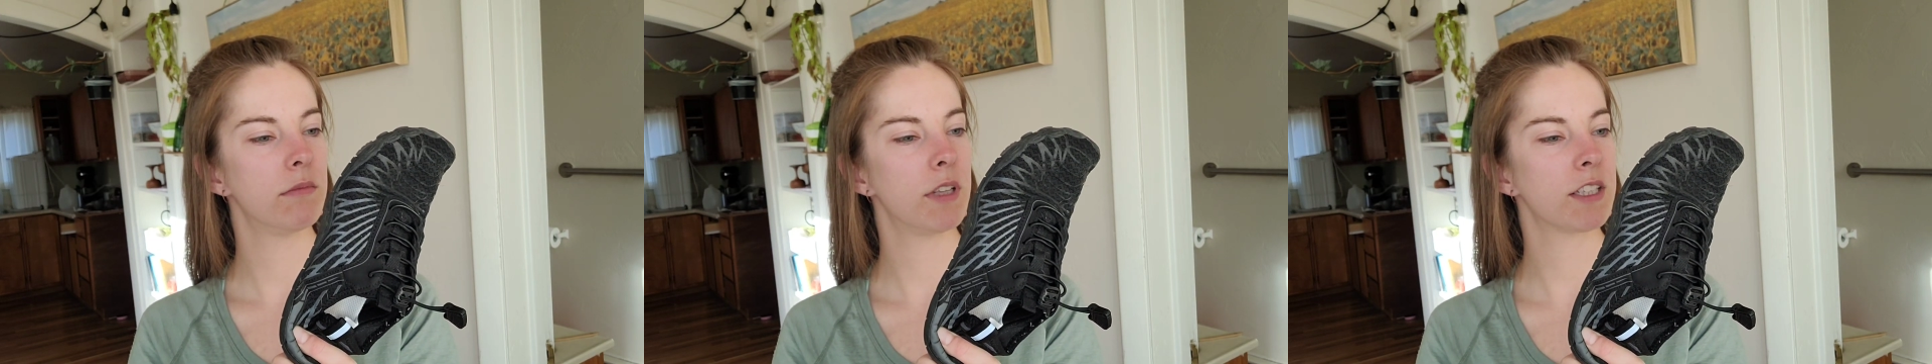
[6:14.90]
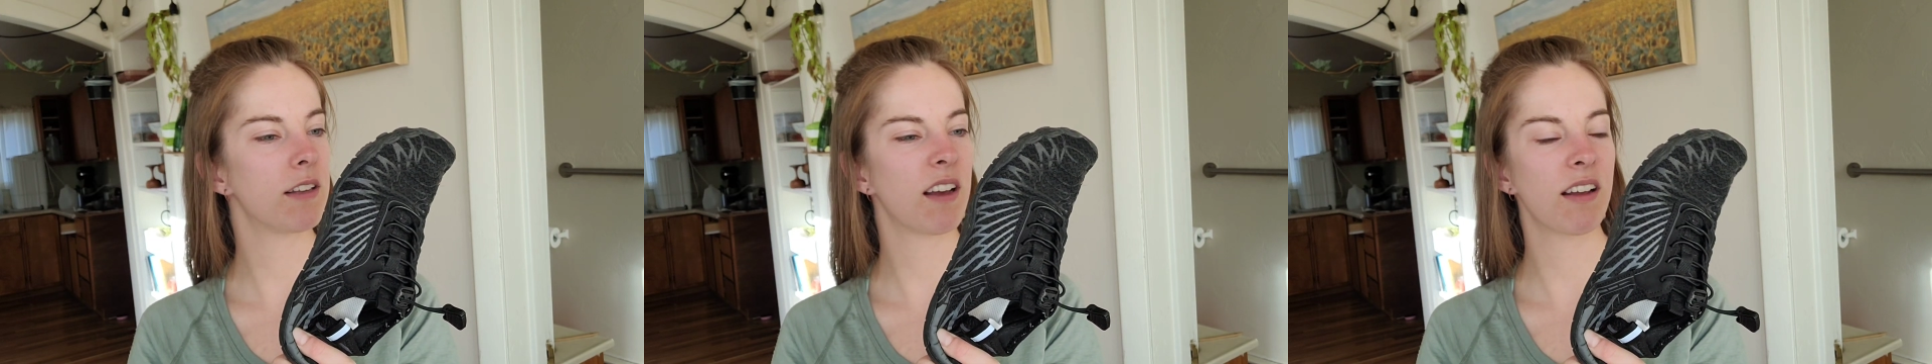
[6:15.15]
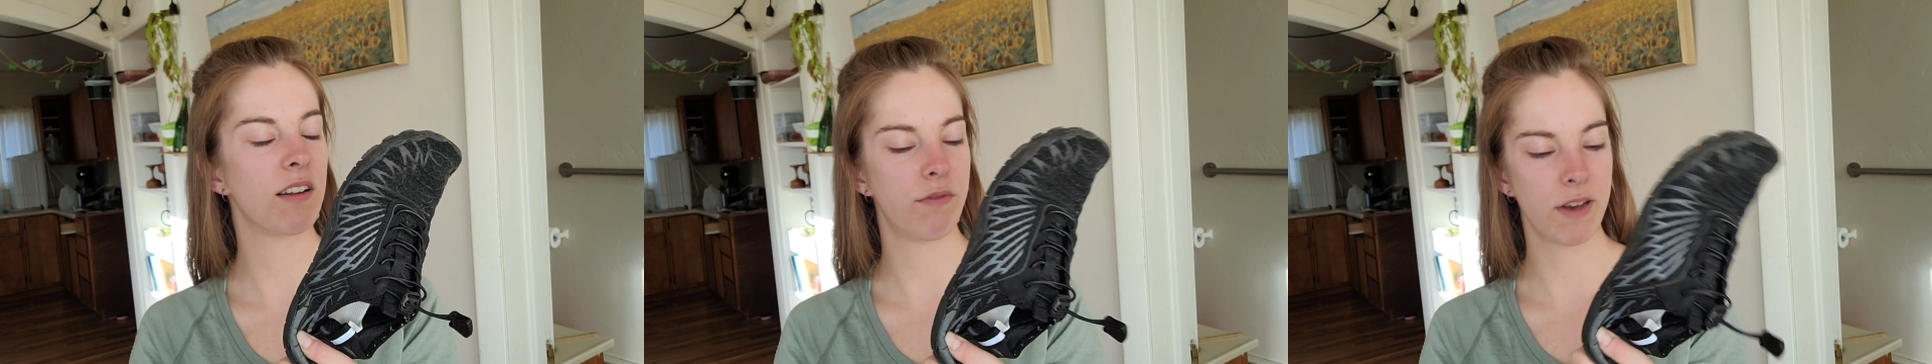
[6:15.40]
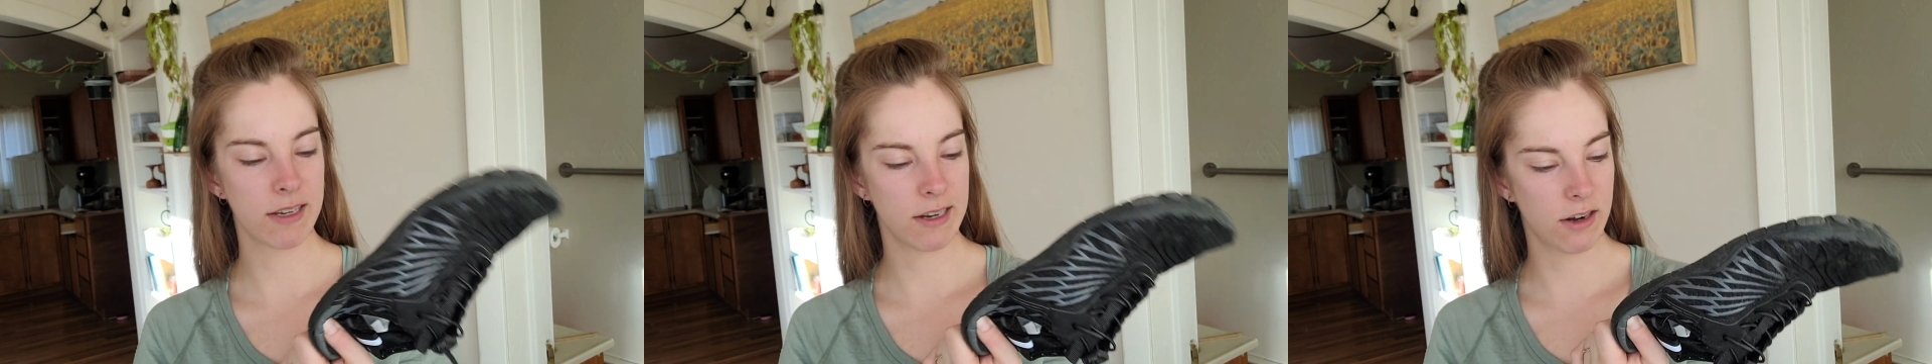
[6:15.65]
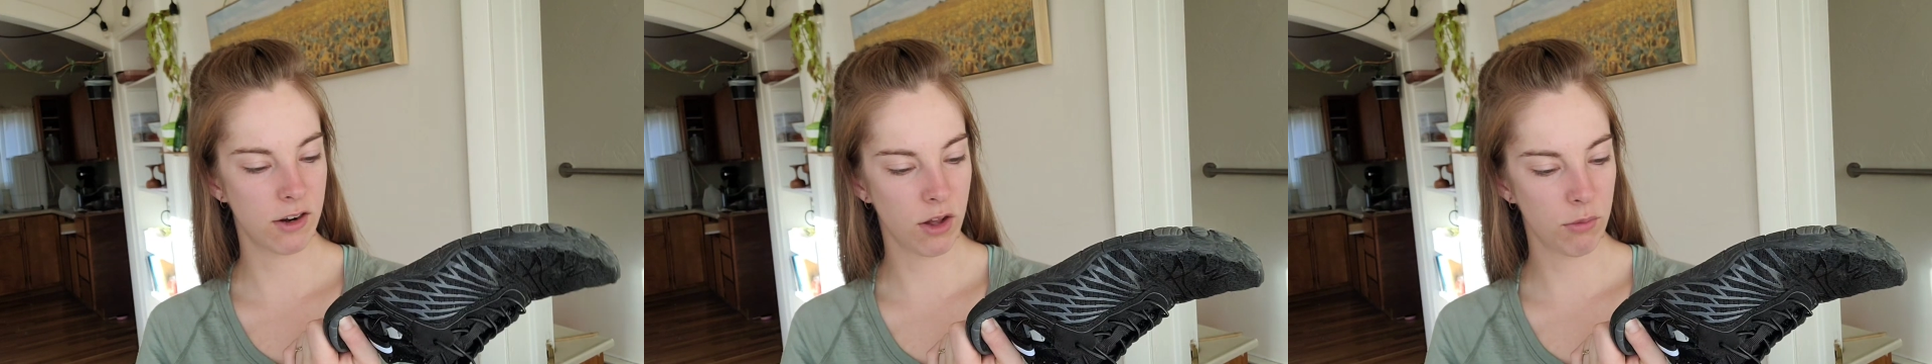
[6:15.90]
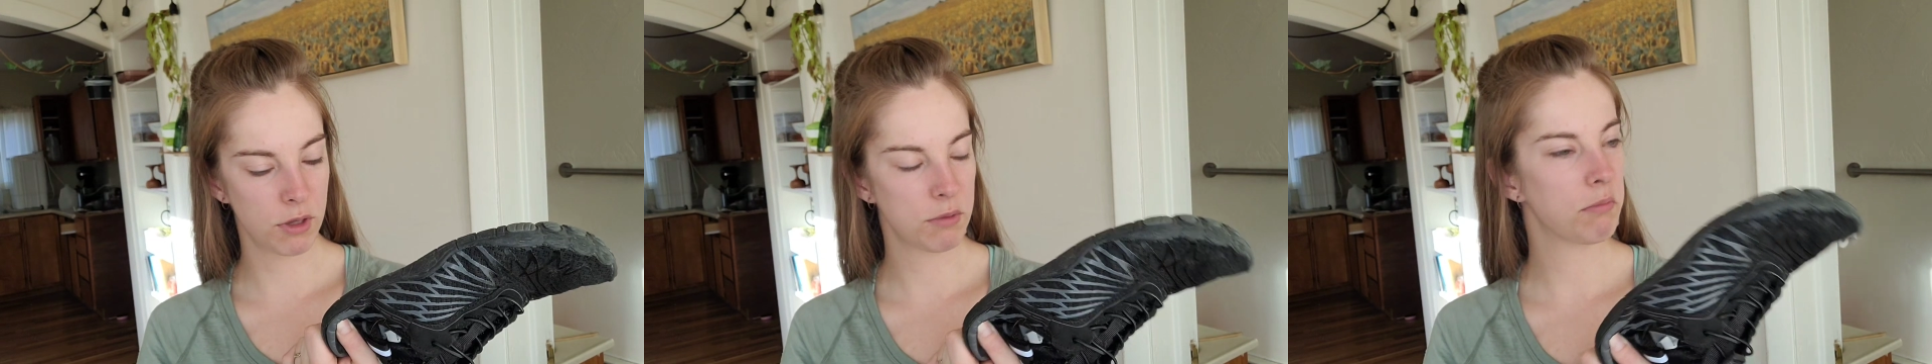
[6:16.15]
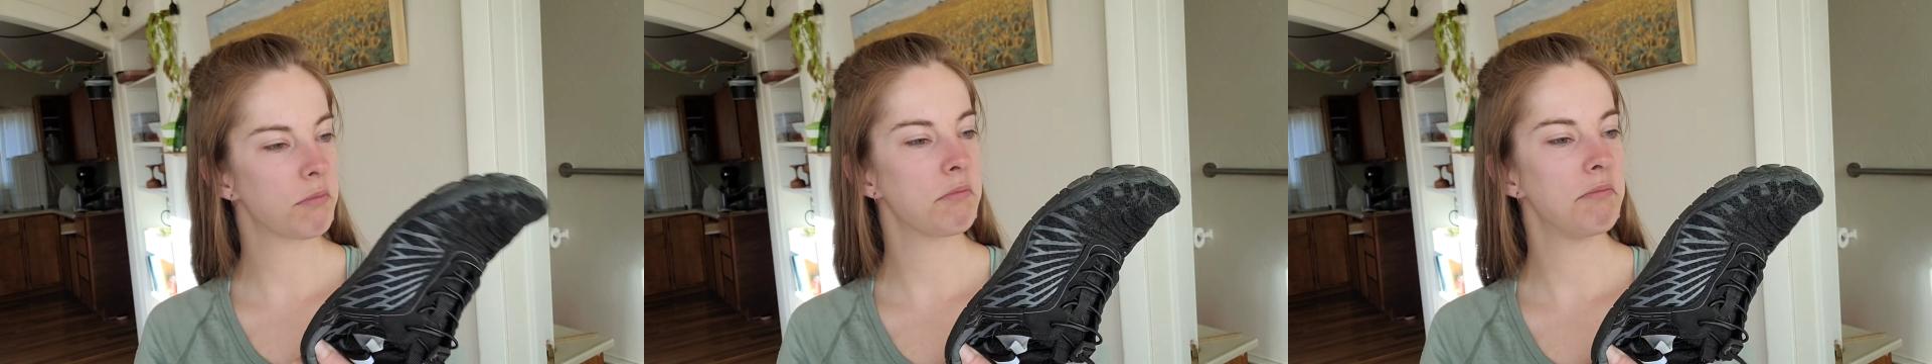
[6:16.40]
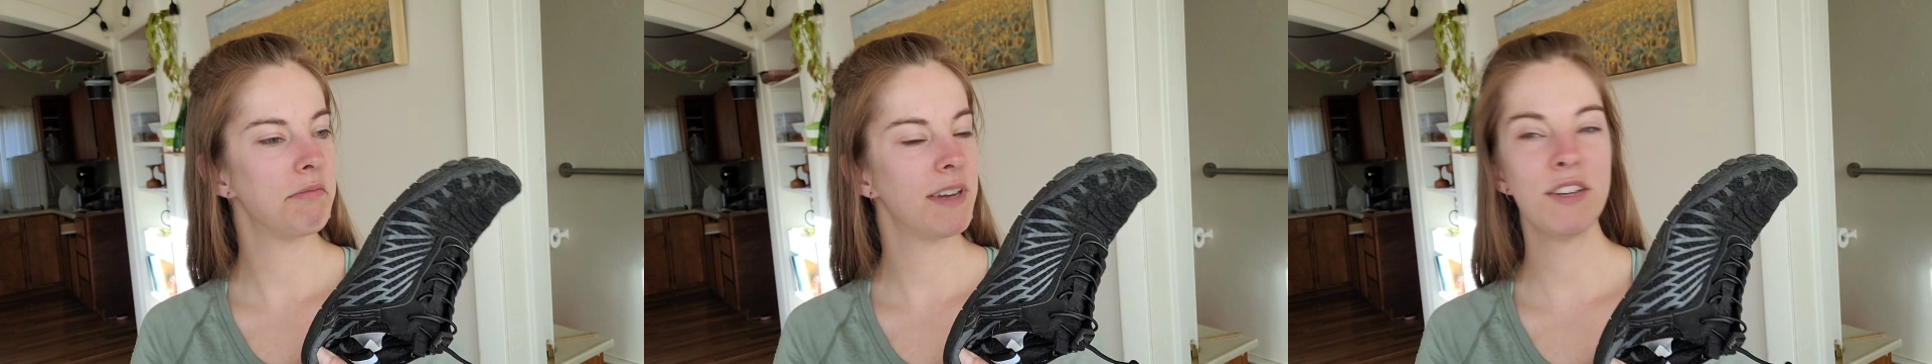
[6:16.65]
It's not going to affect it at all, but
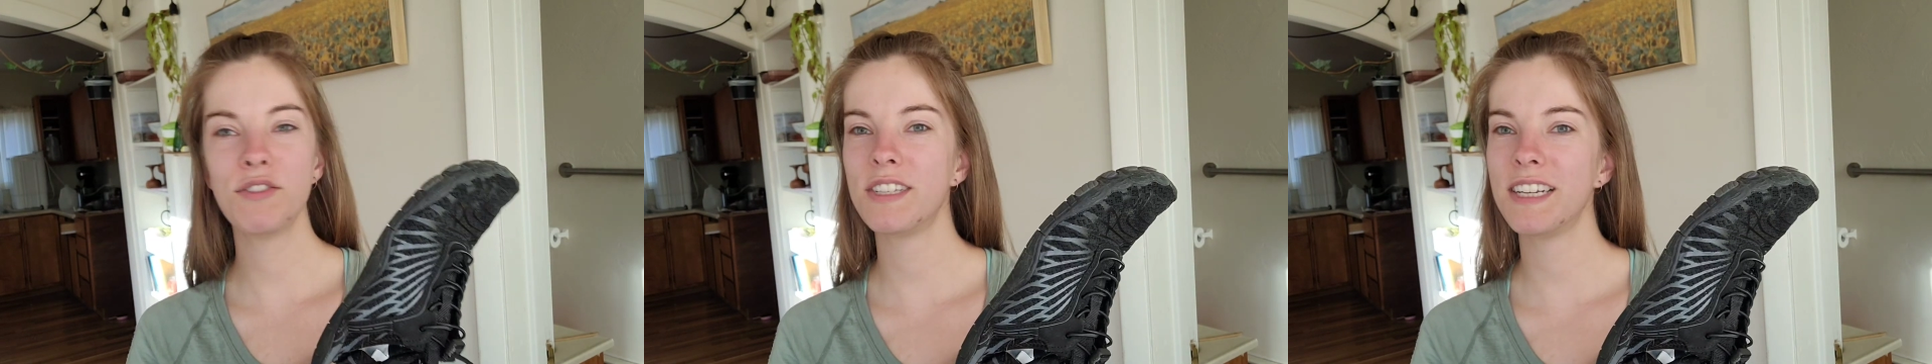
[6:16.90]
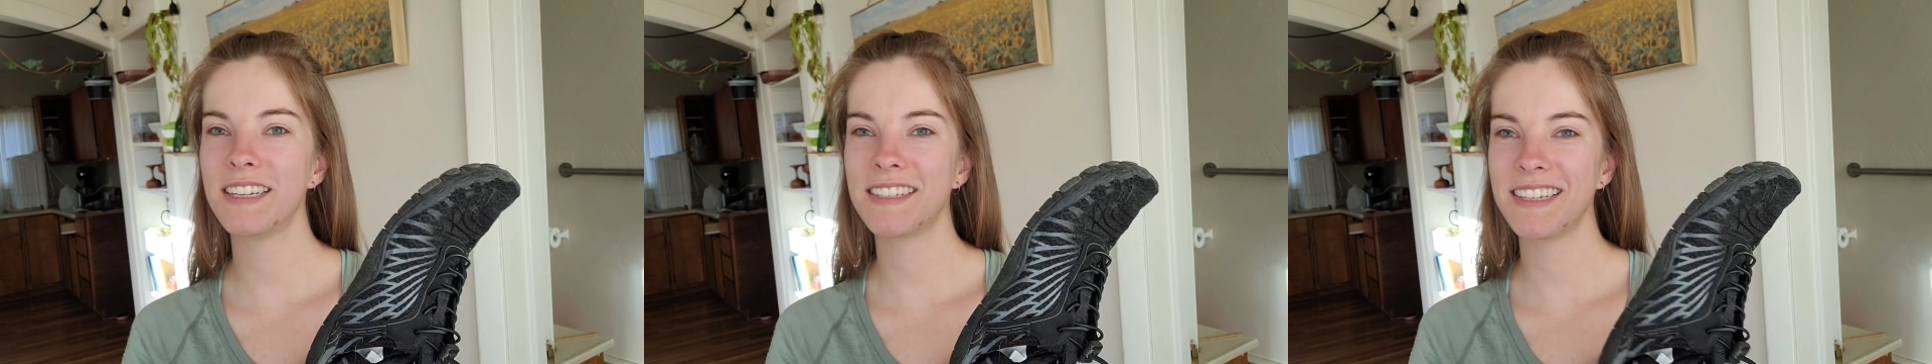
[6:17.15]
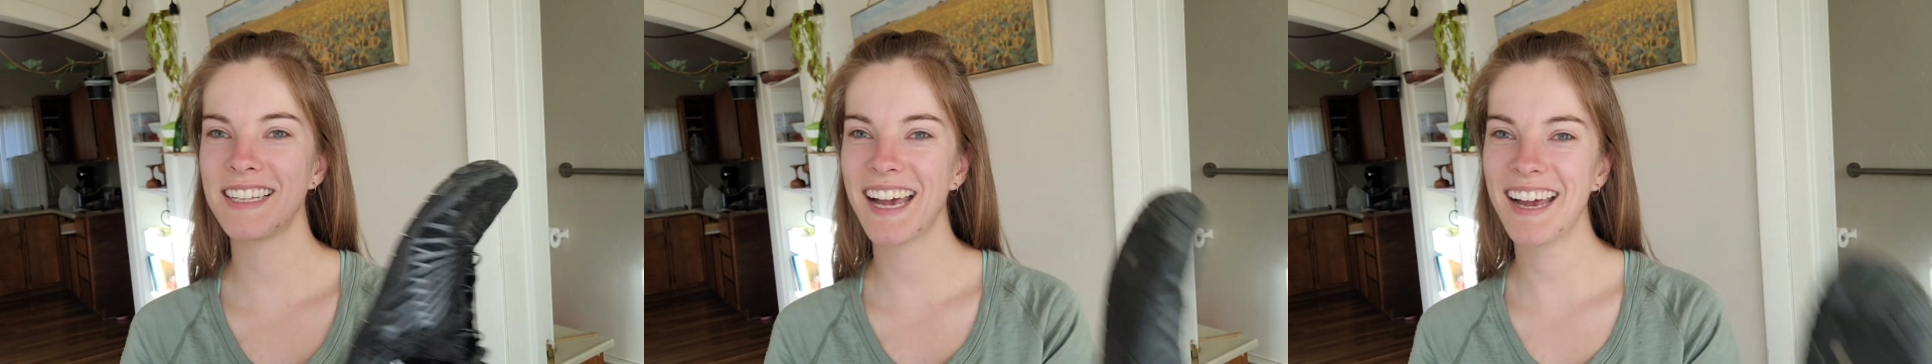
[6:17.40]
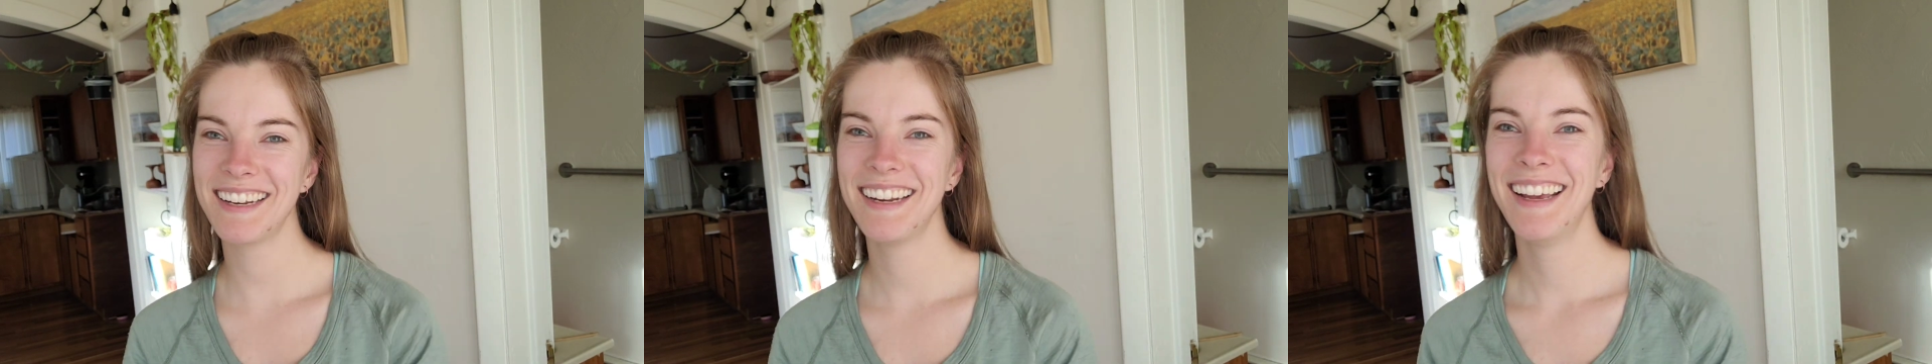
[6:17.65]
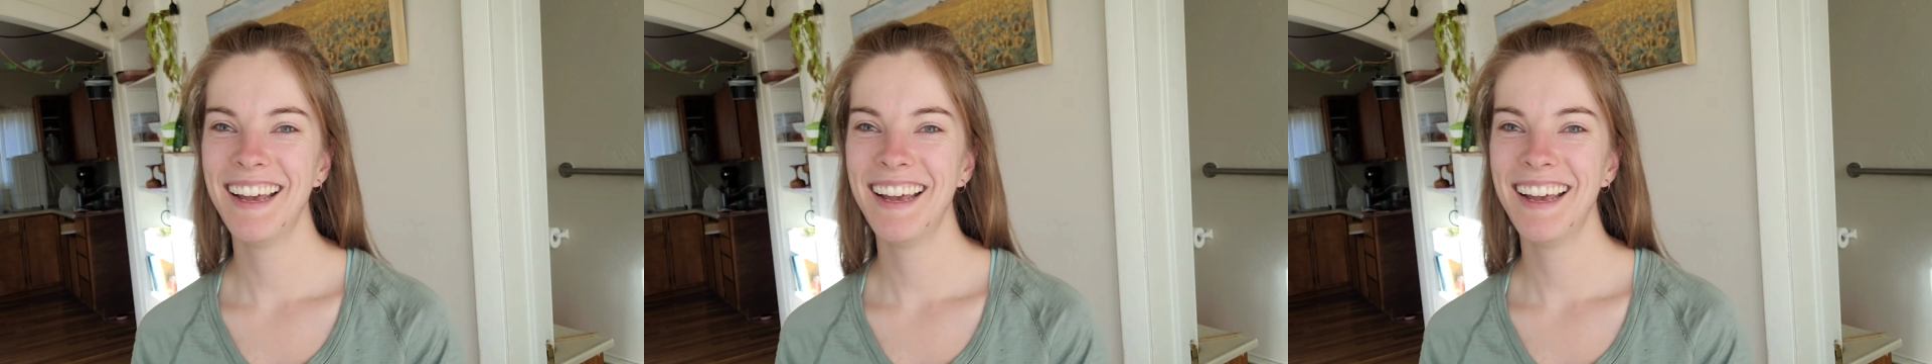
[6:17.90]
interesting to see that.